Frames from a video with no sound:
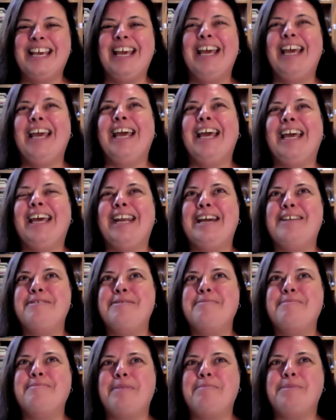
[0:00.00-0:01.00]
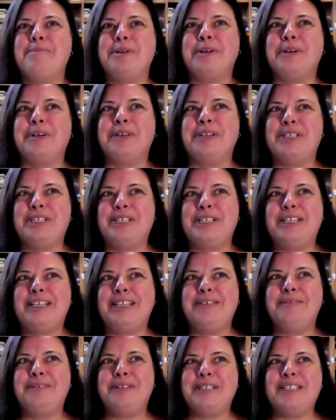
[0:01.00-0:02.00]
And I remember she
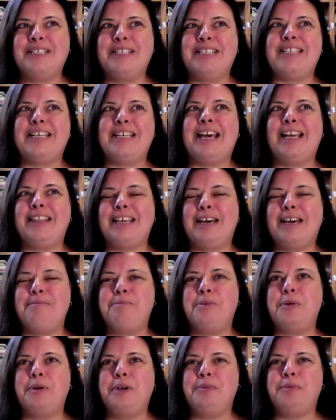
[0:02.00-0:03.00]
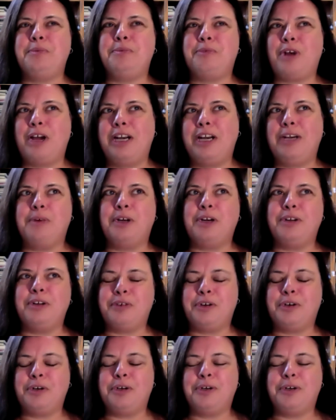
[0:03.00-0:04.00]
was at that point writing one of
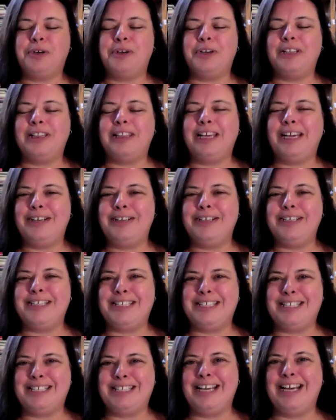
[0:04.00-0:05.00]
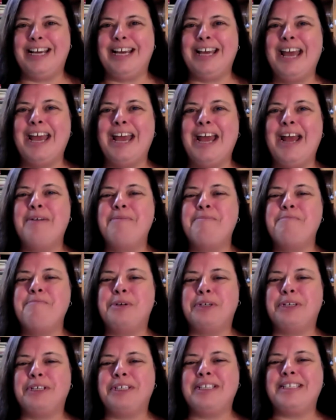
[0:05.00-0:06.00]
her latest
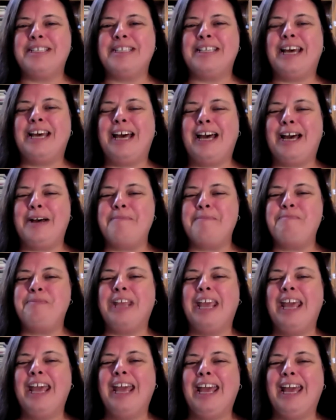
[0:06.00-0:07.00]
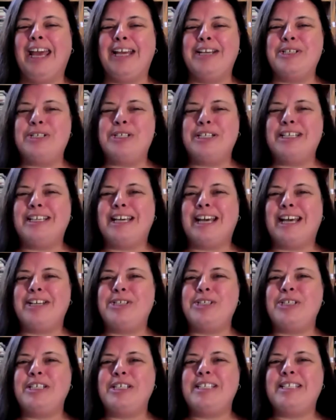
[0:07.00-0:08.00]
books. And
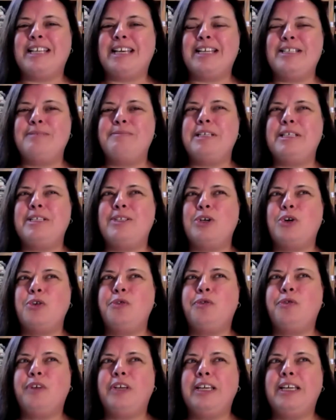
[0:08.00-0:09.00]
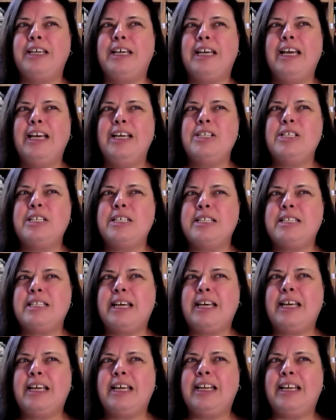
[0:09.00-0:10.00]
she said to me, Sophie, she
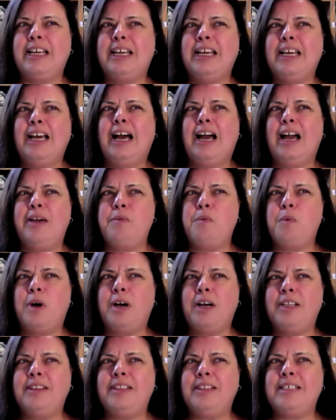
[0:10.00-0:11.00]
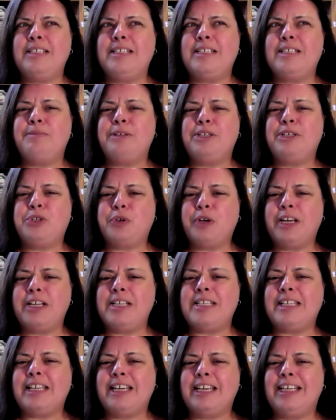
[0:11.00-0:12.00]
said, I want this to be
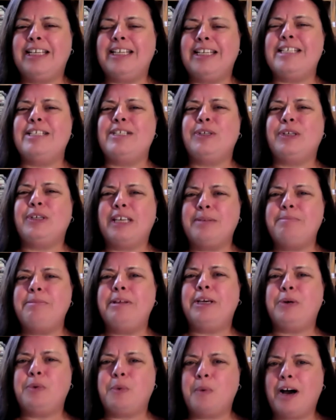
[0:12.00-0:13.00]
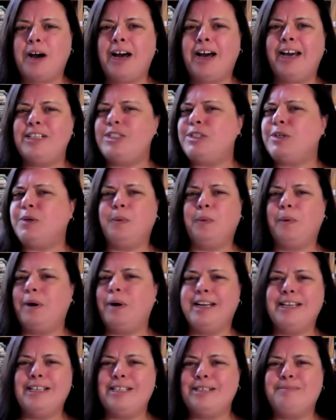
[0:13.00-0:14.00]
translated into Québécois. I don't want
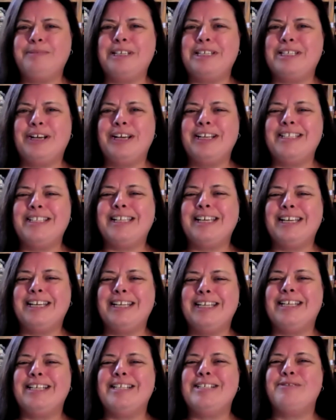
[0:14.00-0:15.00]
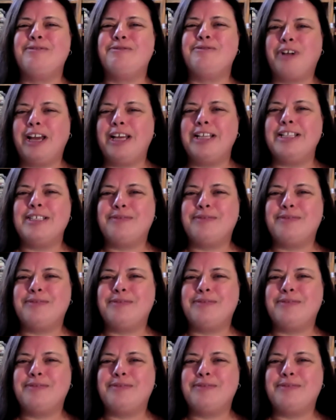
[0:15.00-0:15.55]
it to be translated into French.